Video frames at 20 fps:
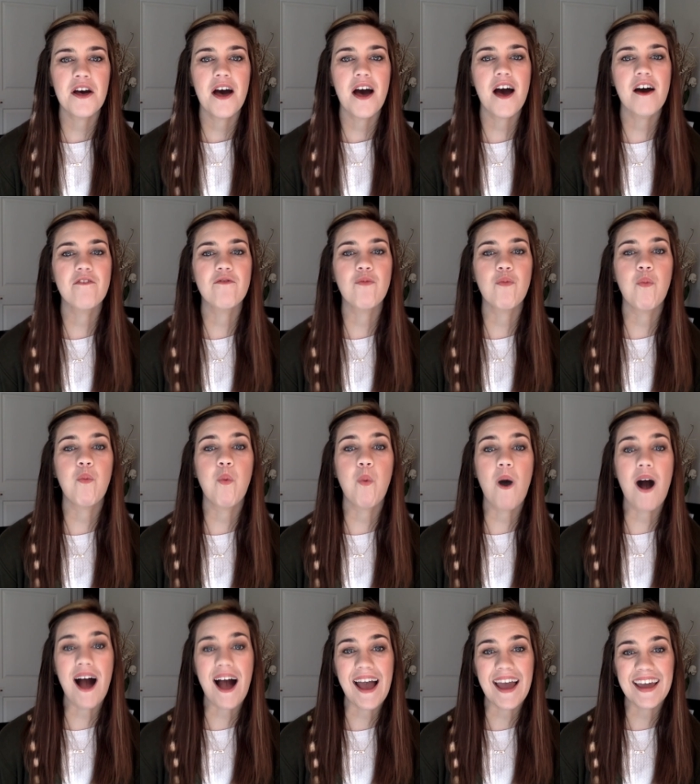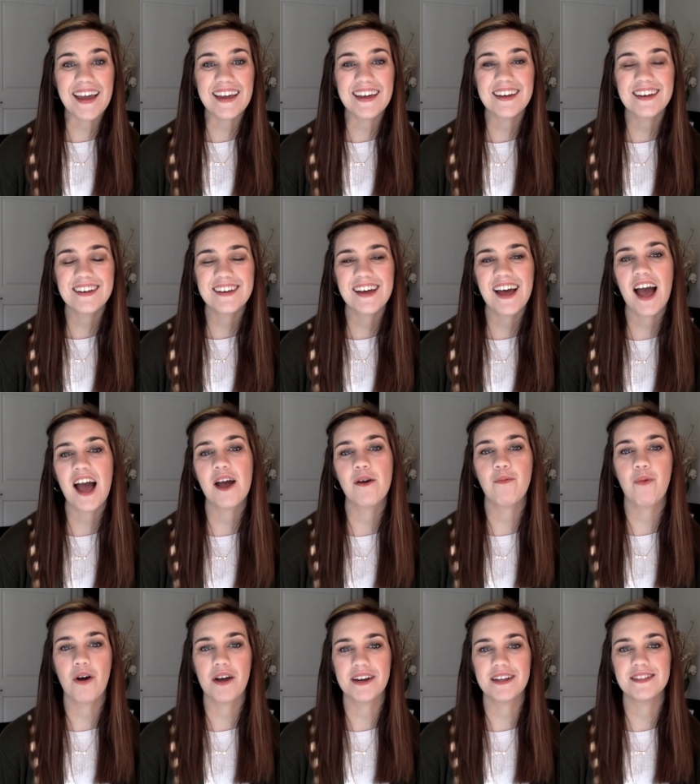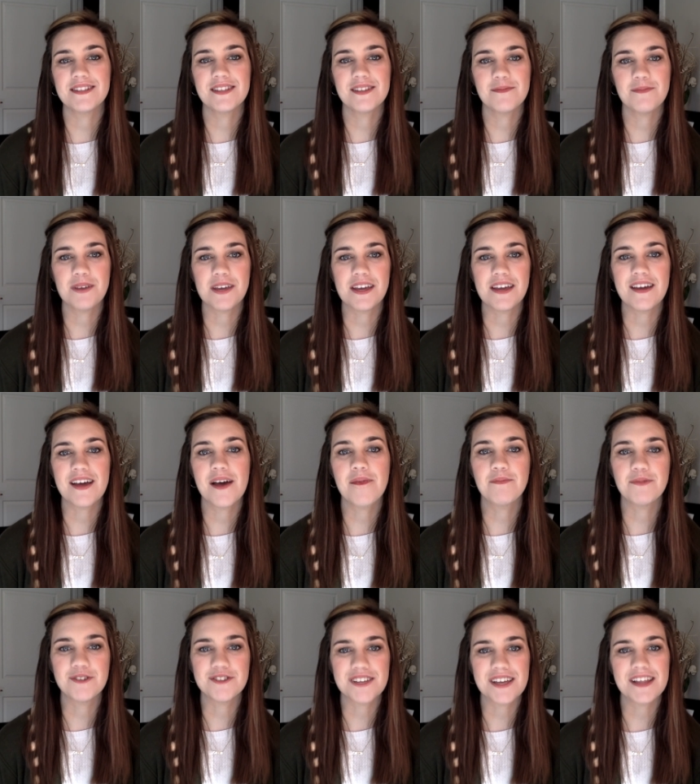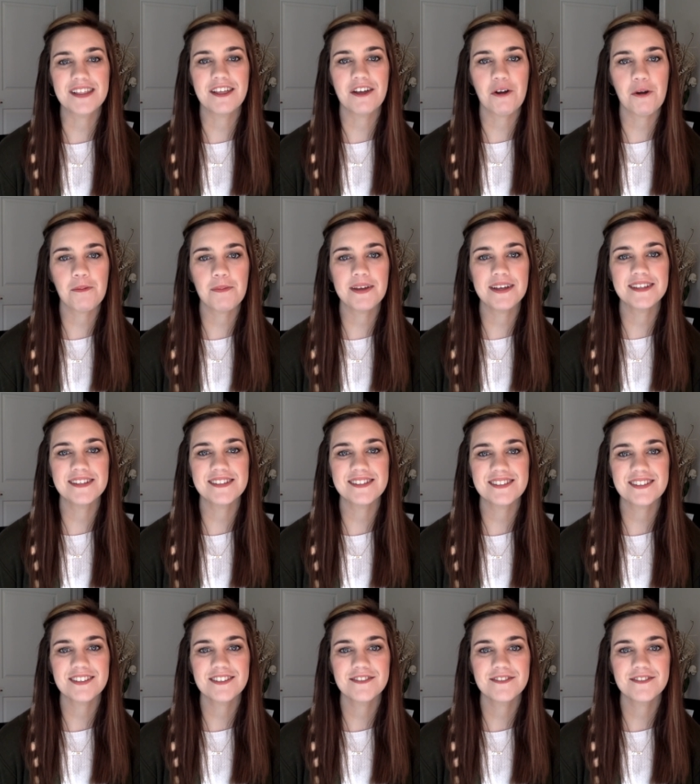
of why to be a music therapist.